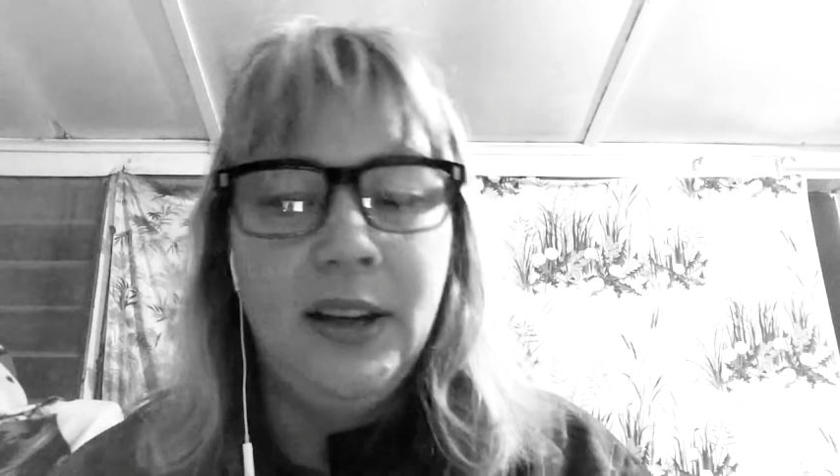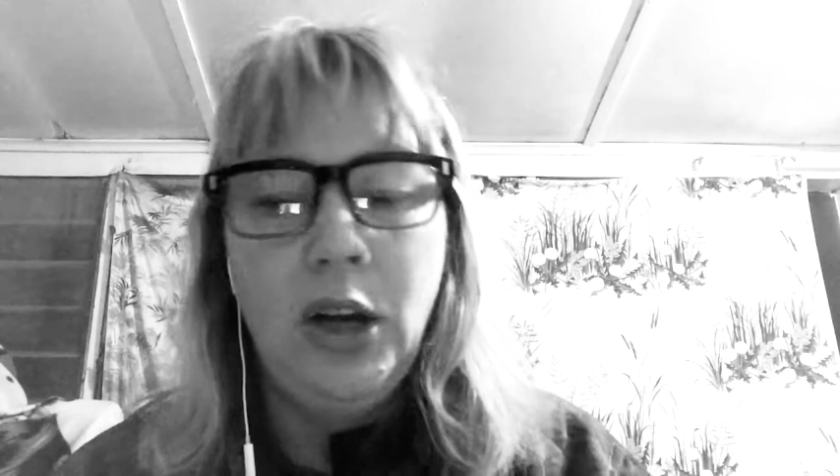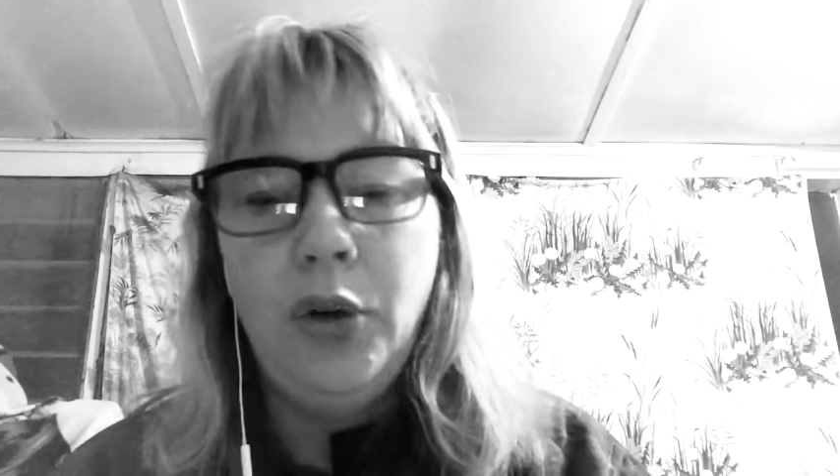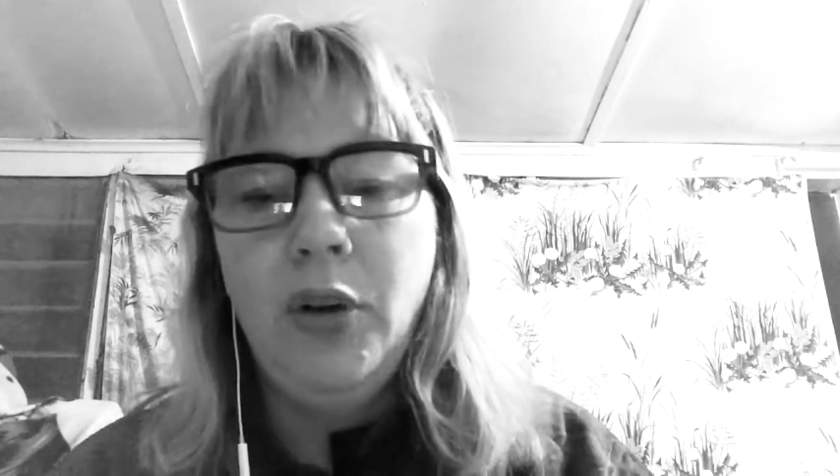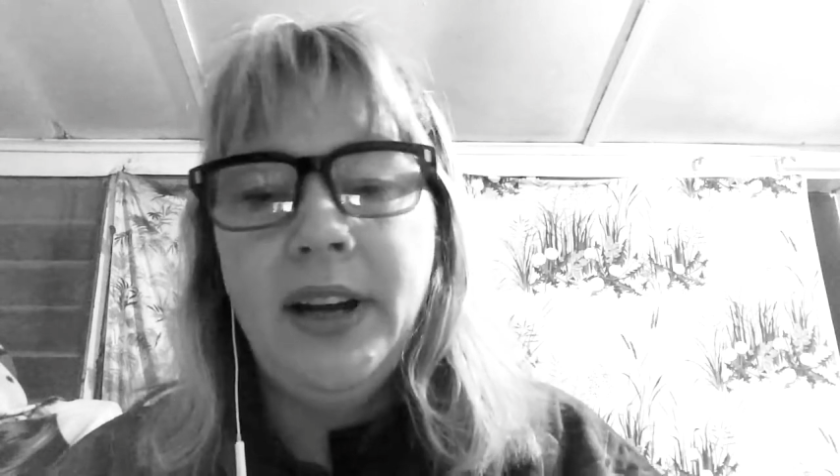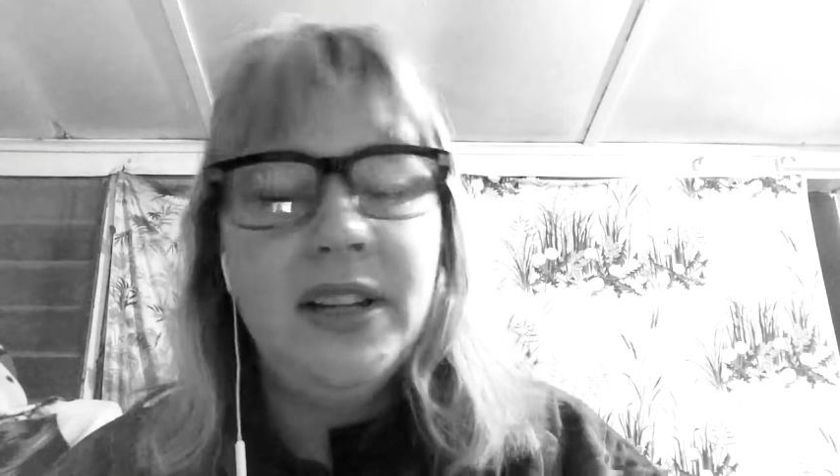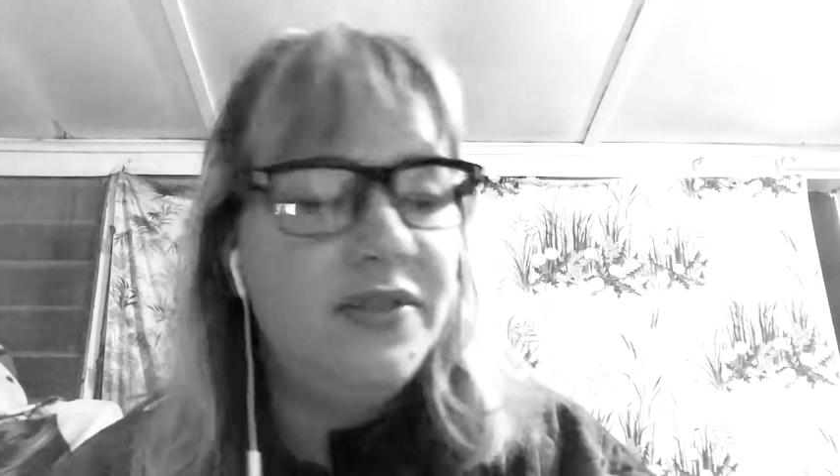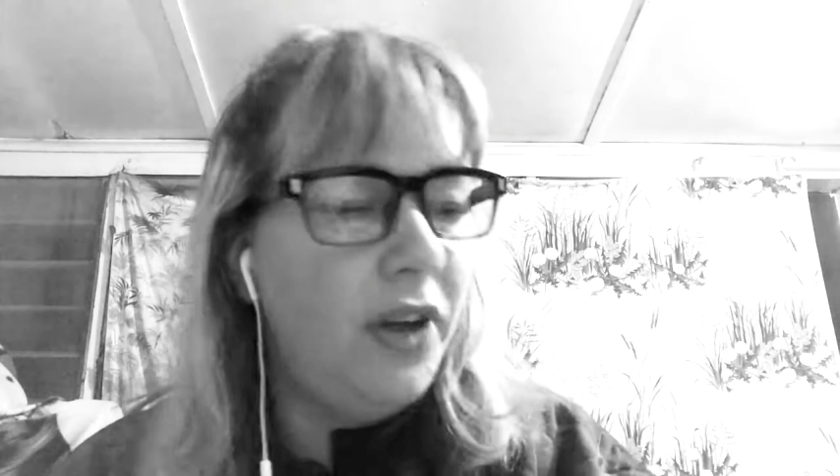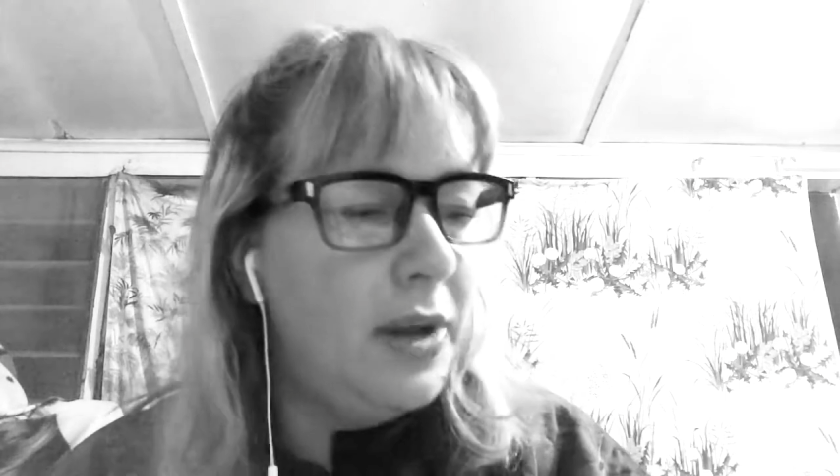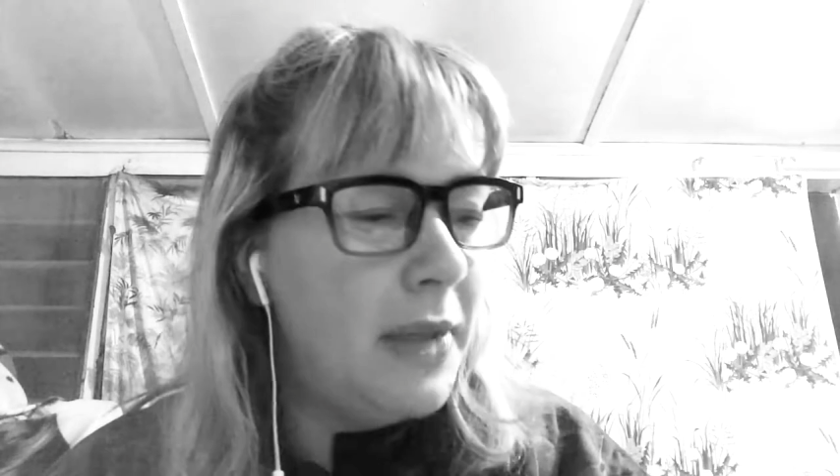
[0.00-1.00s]
Alrighty,
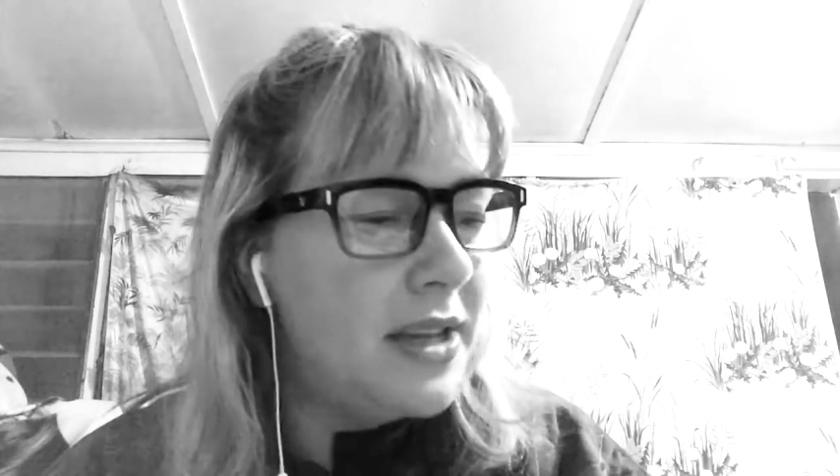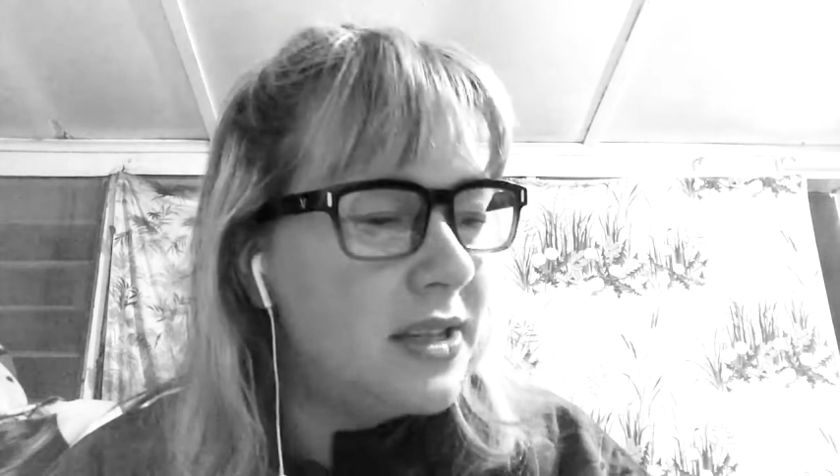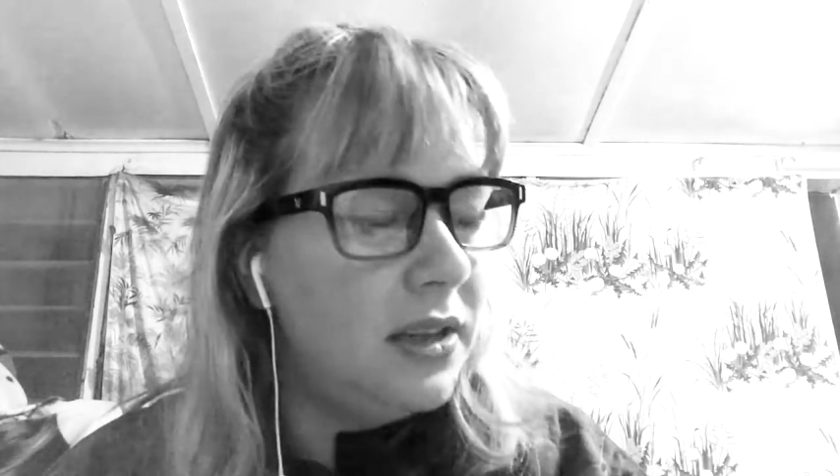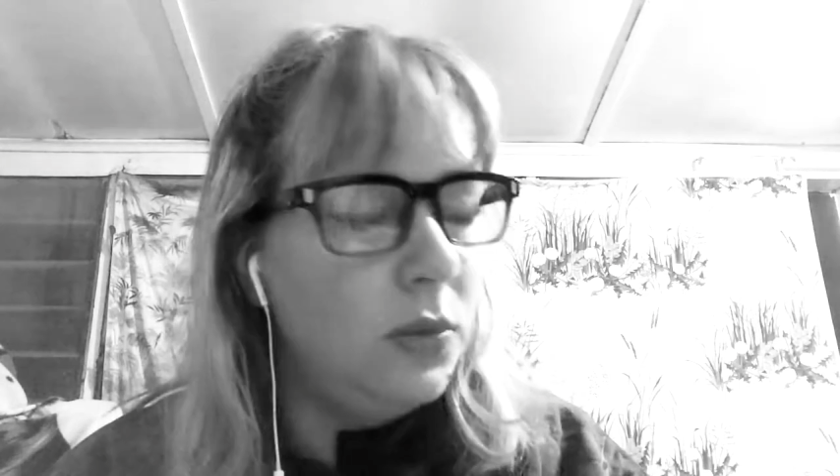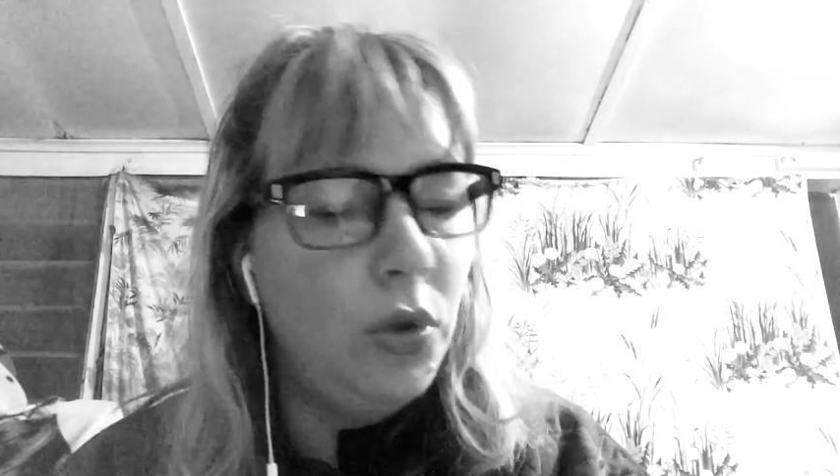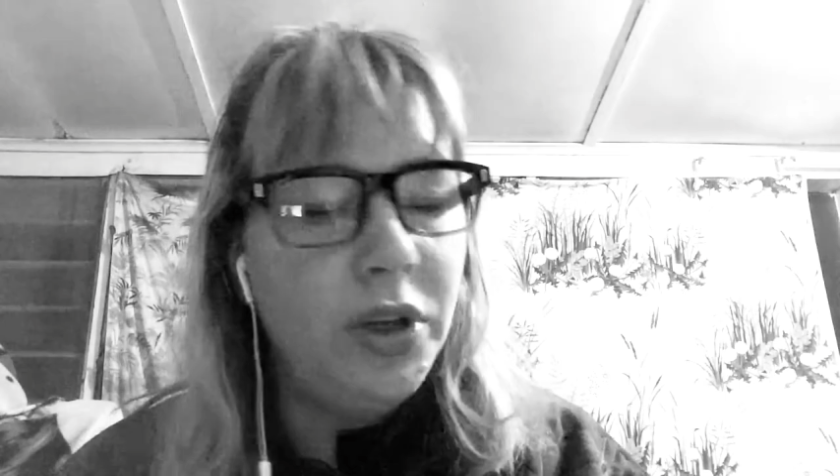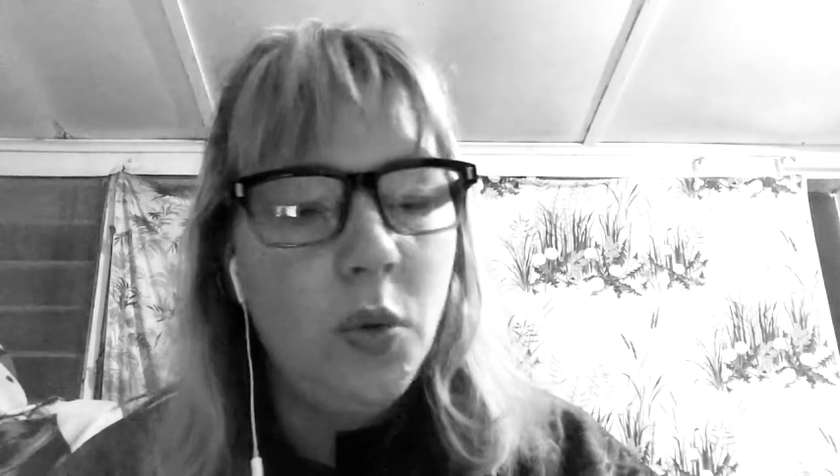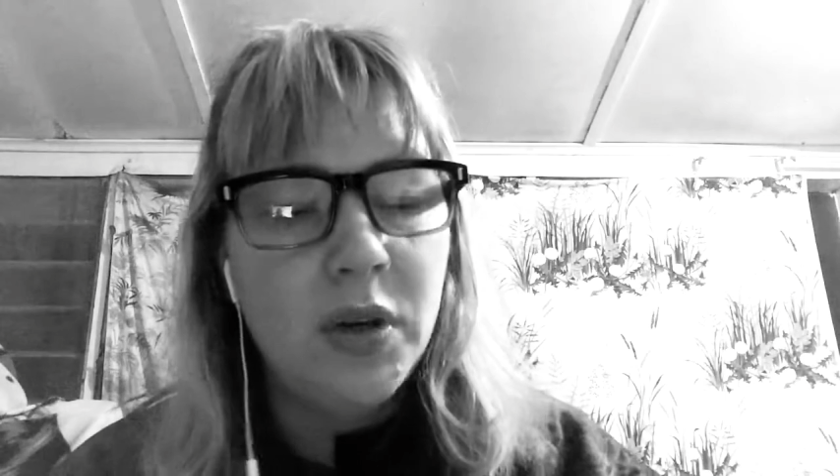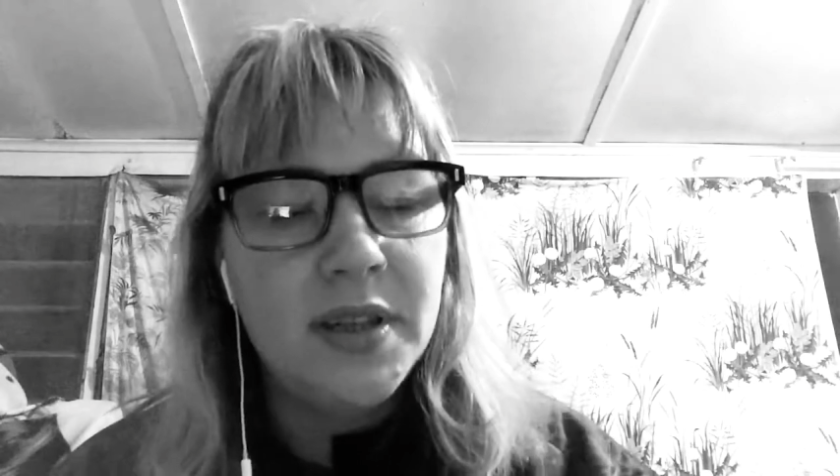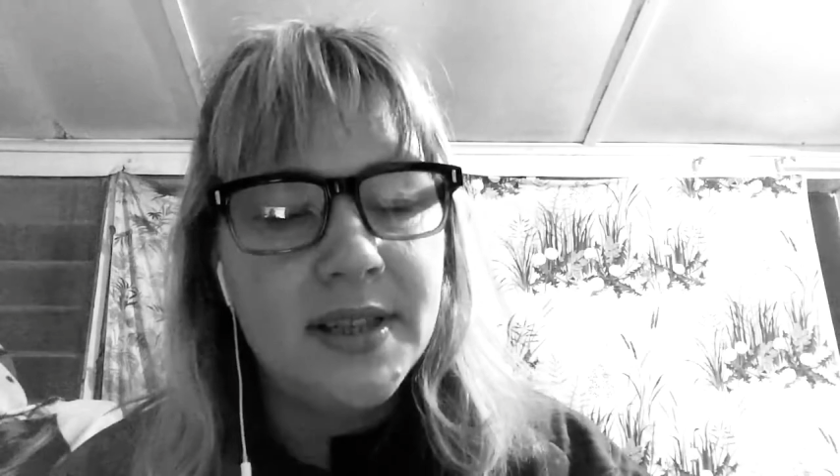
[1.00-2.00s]
Divine Masculine, what do you
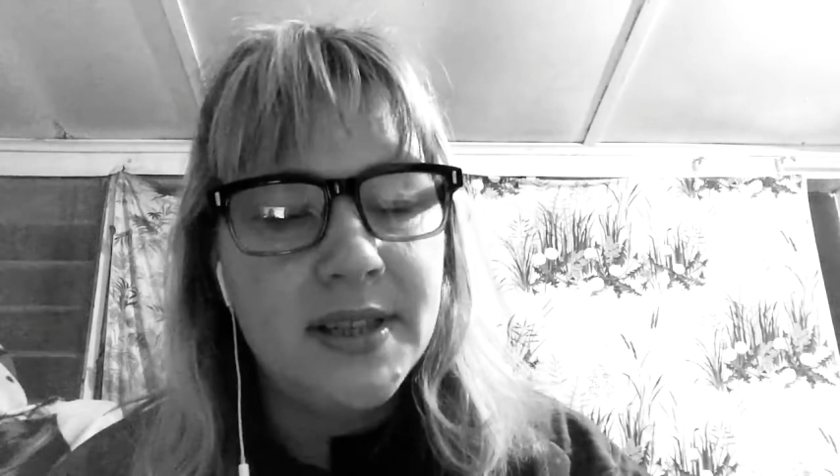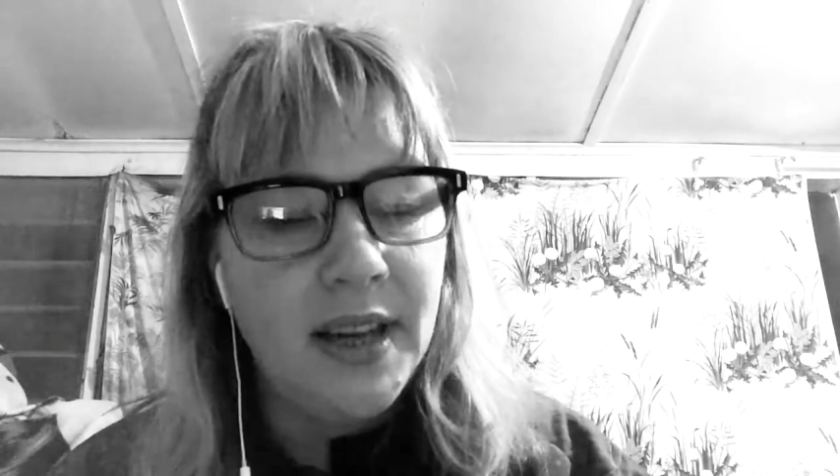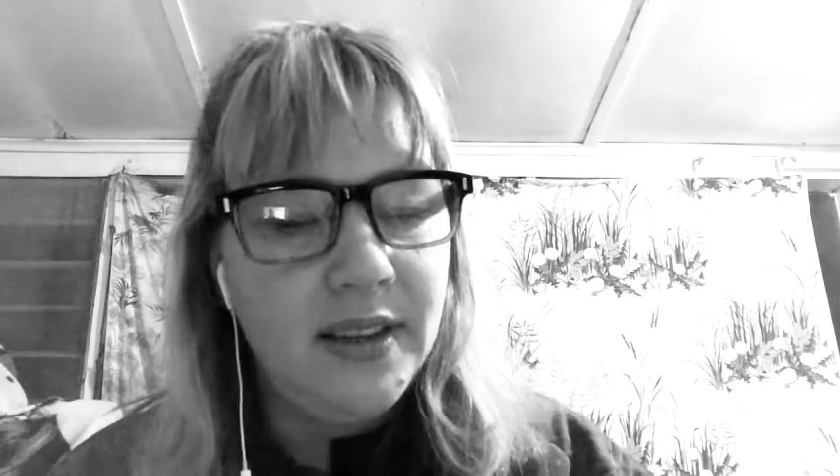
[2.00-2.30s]
want to say?